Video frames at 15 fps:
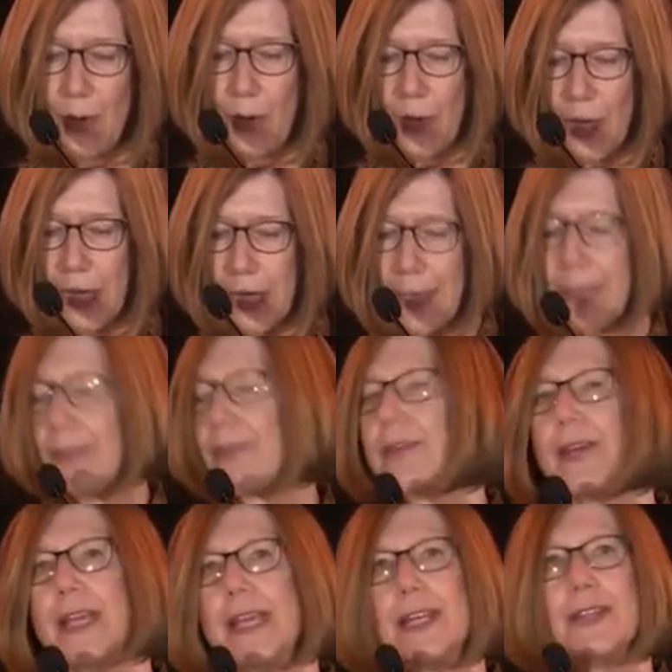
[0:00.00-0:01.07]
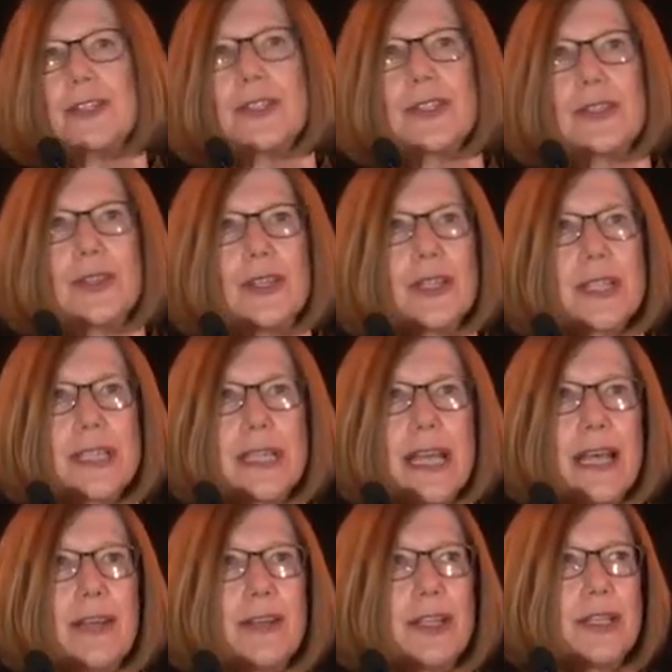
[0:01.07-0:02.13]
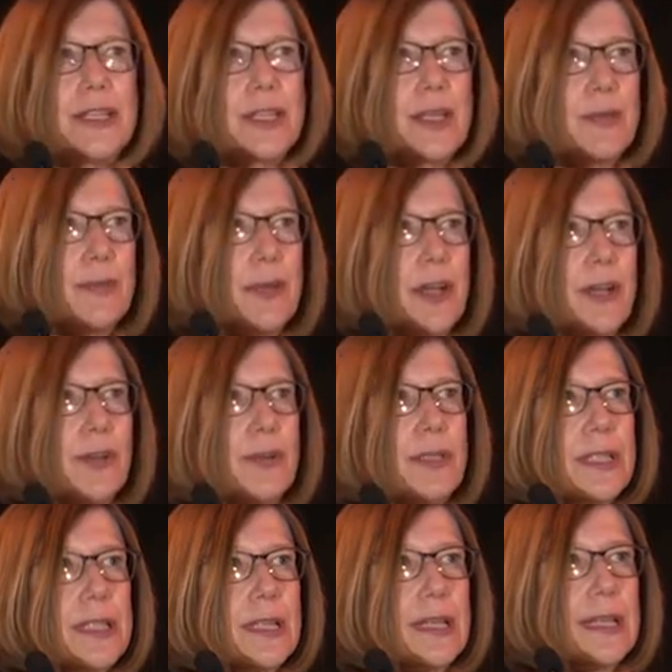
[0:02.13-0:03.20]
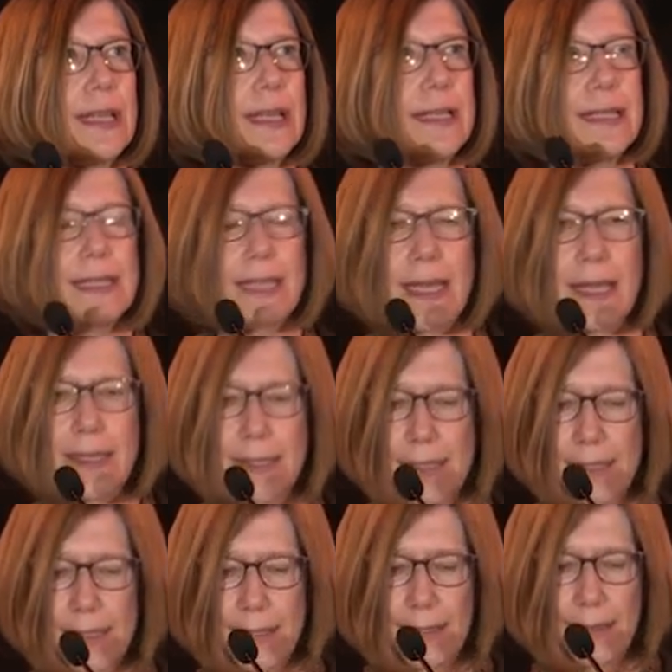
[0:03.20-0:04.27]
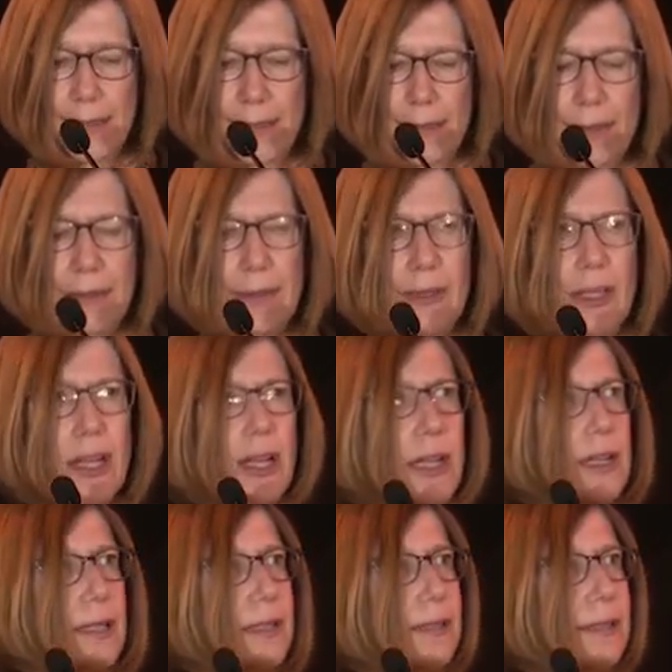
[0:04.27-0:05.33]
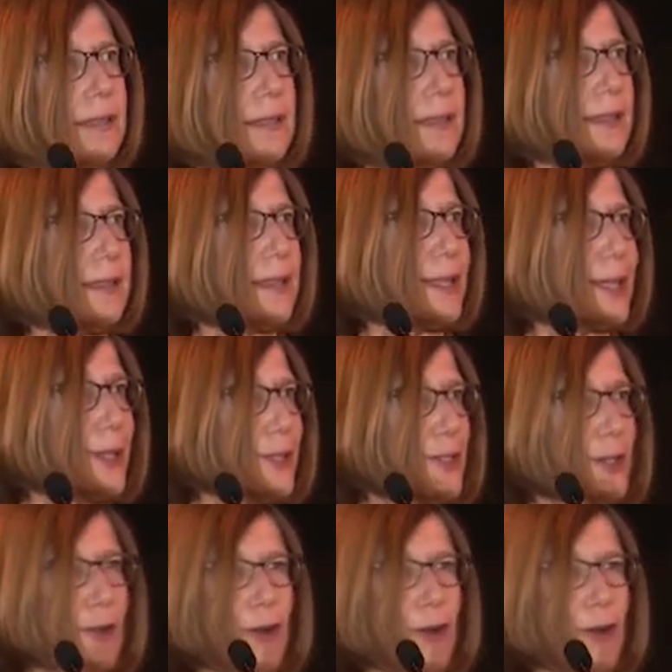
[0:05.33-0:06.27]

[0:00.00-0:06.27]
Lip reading: one of the invaders looks down into the moat and says, "Look, there's